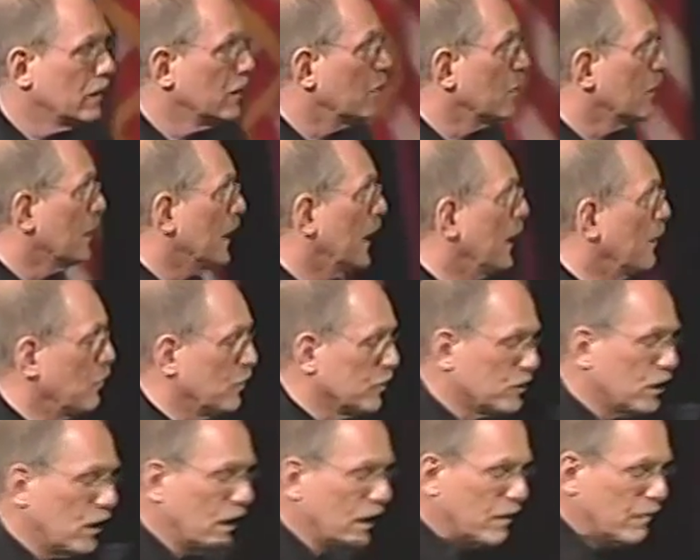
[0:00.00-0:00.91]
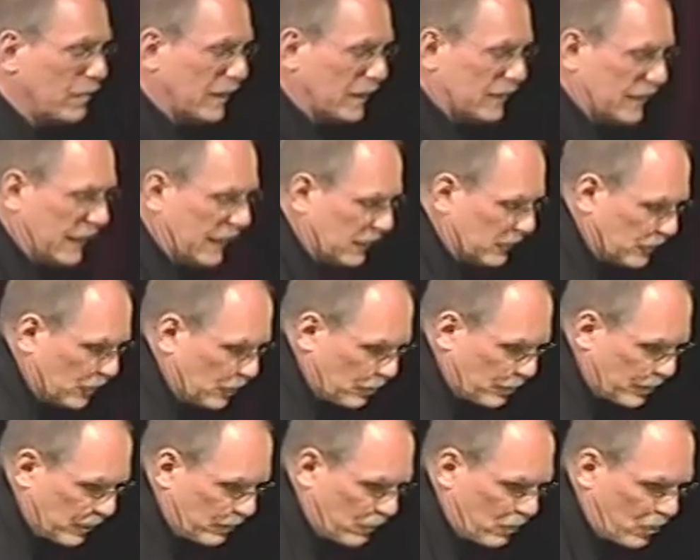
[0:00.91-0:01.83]
Okay, we'll talk about that a little
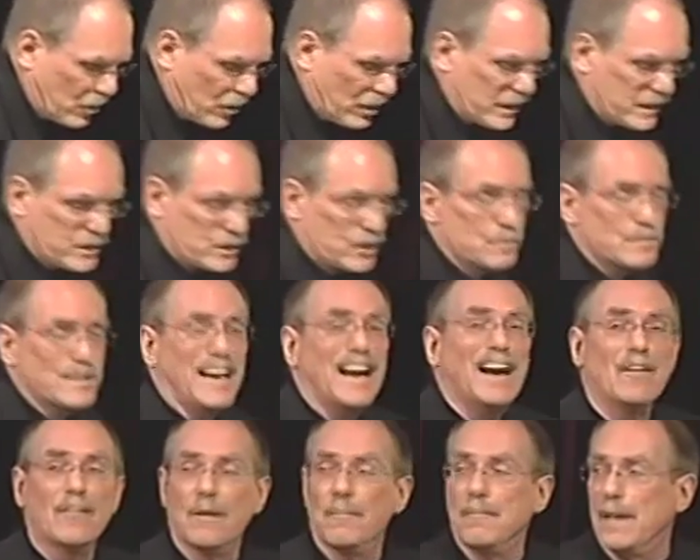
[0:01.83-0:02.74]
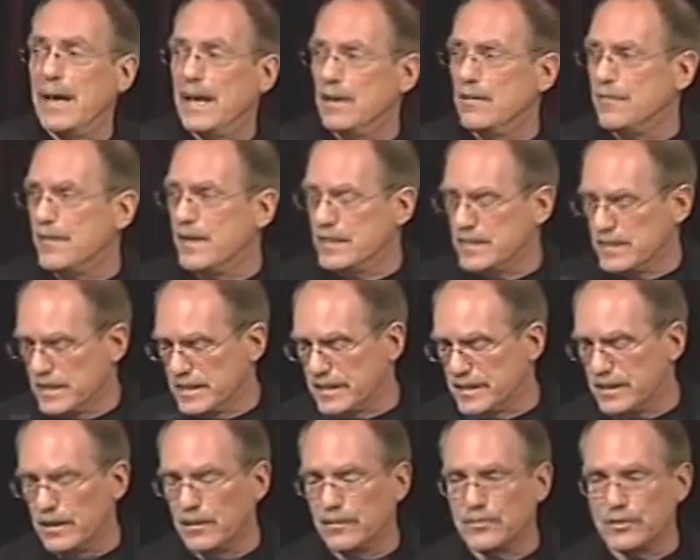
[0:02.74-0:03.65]
bit more in terms of how that manifests
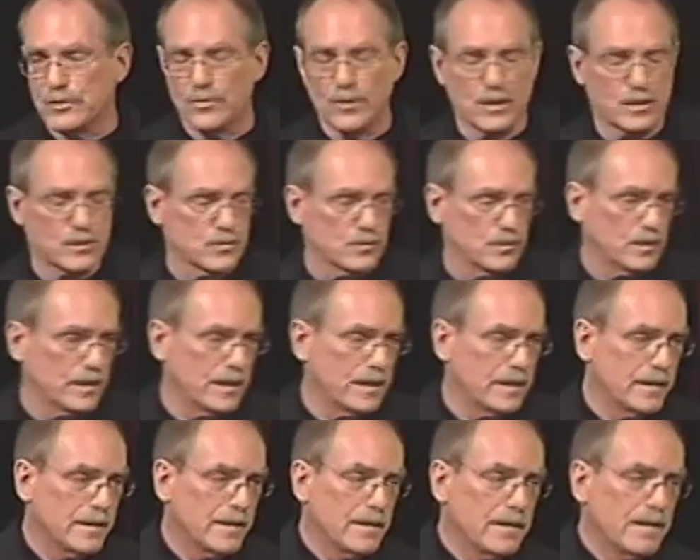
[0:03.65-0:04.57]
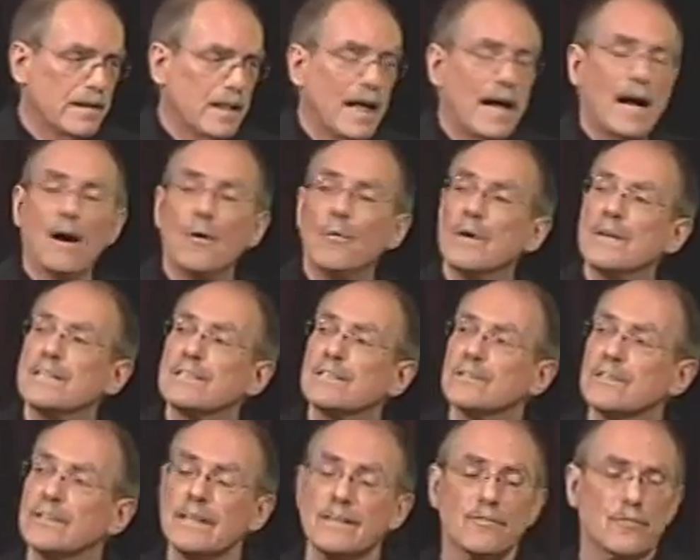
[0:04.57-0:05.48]
itself structurally. How we
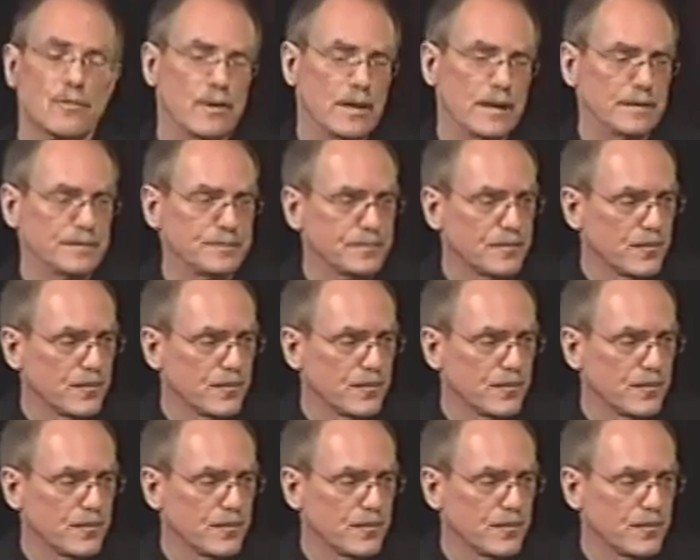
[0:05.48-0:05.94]
deliver it.